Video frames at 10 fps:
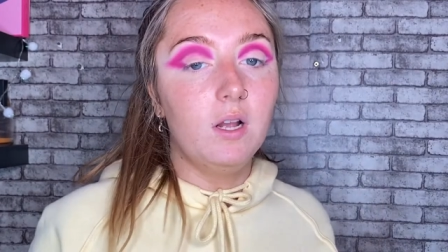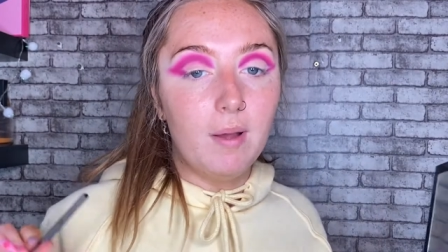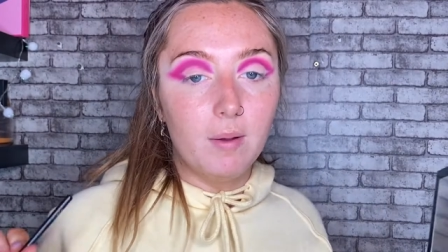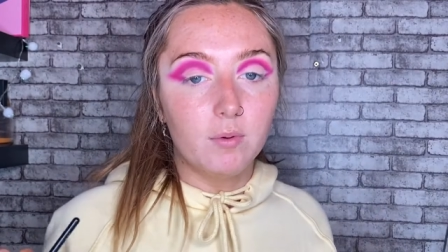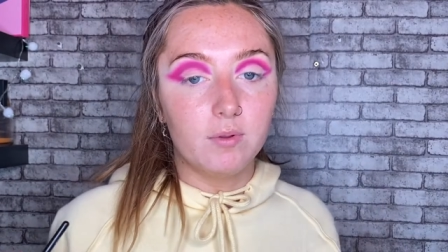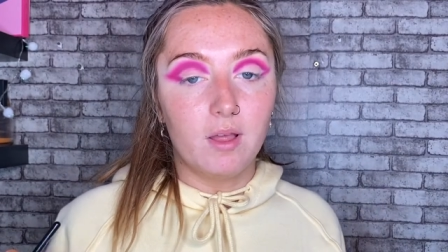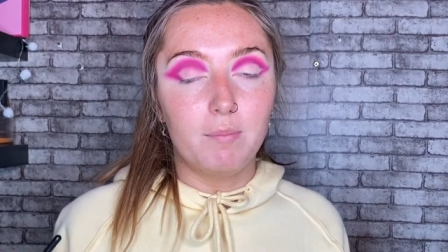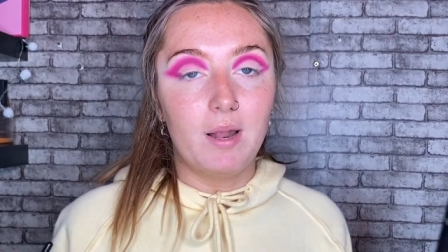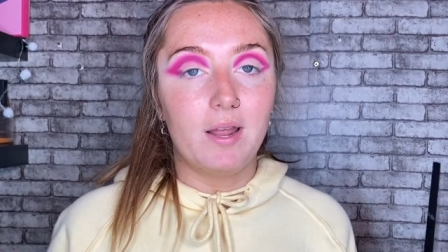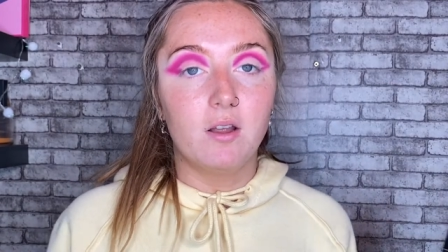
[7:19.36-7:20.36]
I'm happy with that
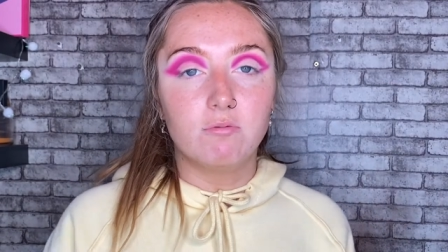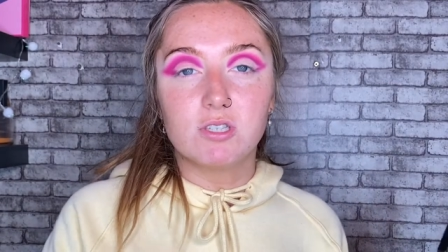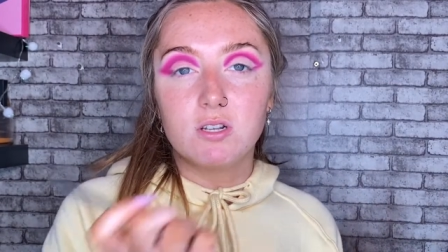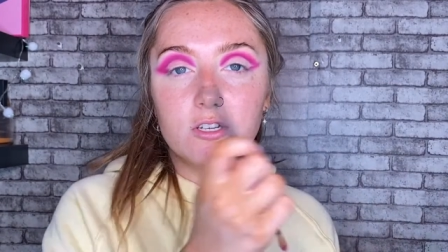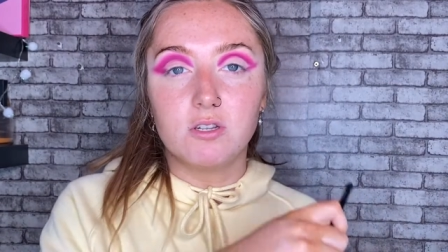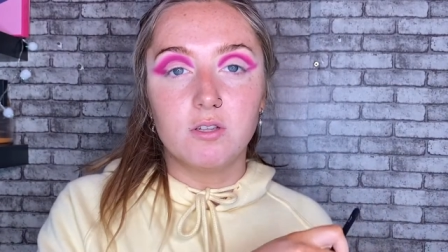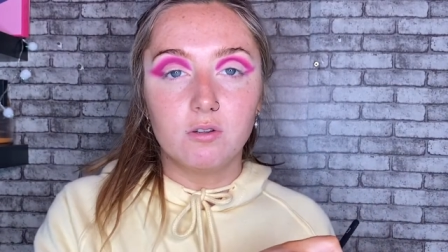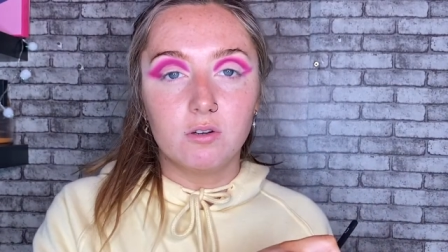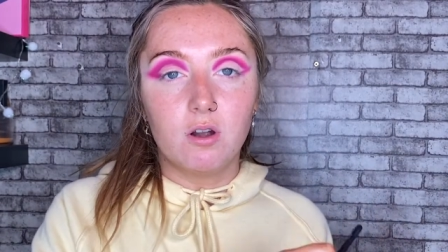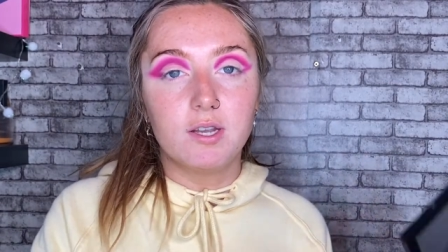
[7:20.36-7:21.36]
then. I'm just gonna do the
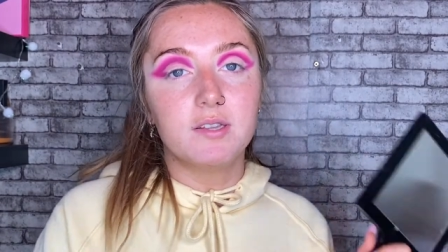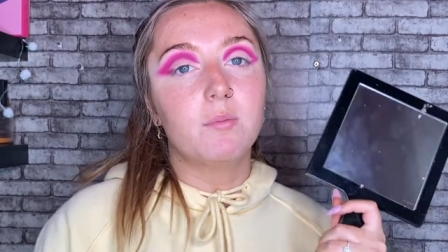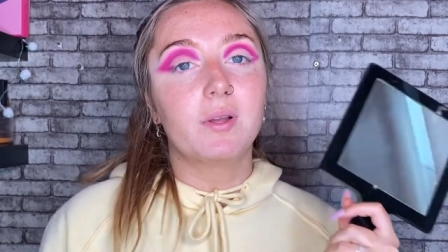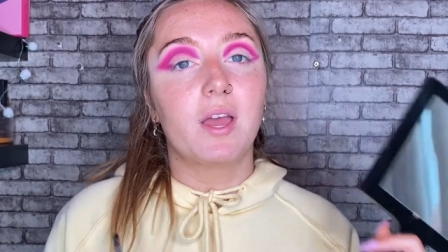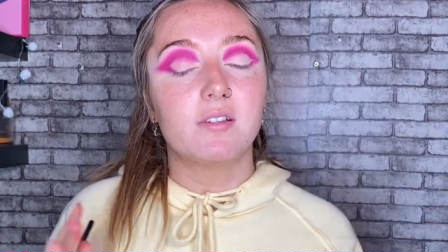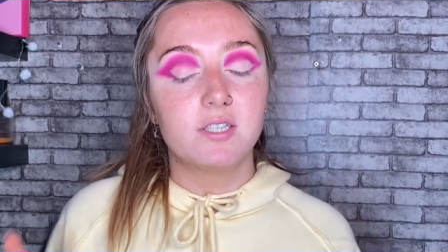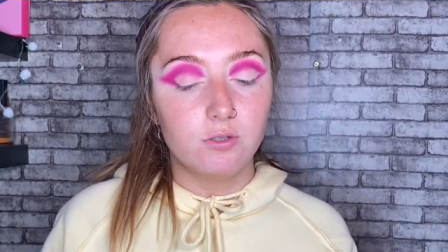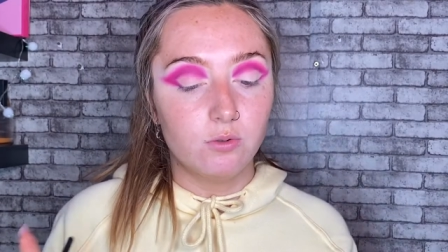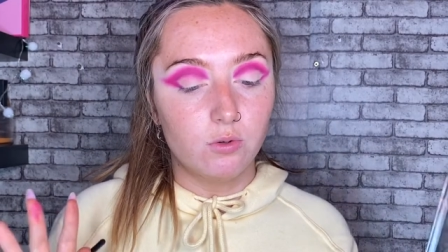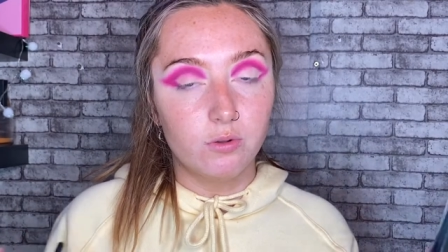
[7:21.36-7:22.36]
other eye and then we'll get
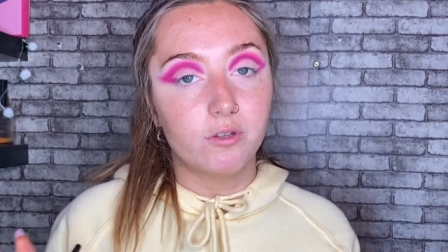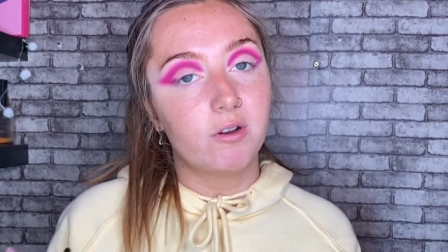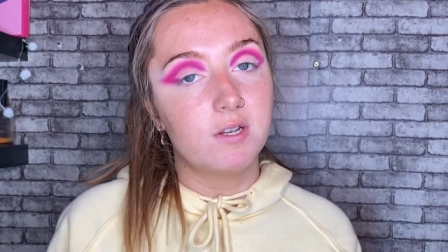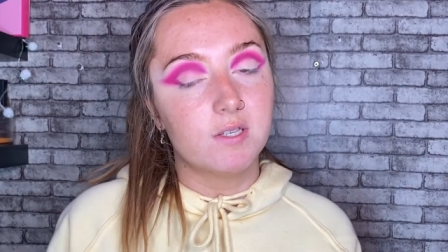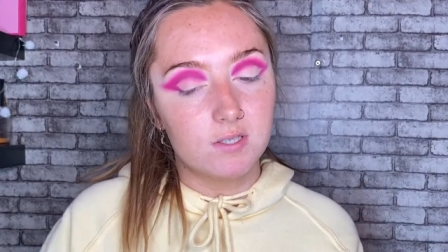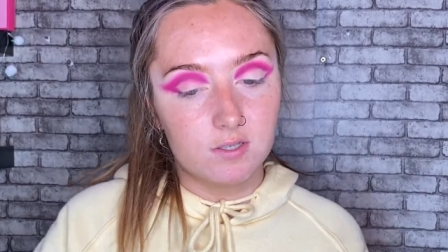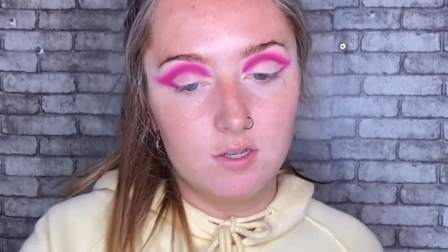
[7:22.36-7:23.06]
to cut the crease.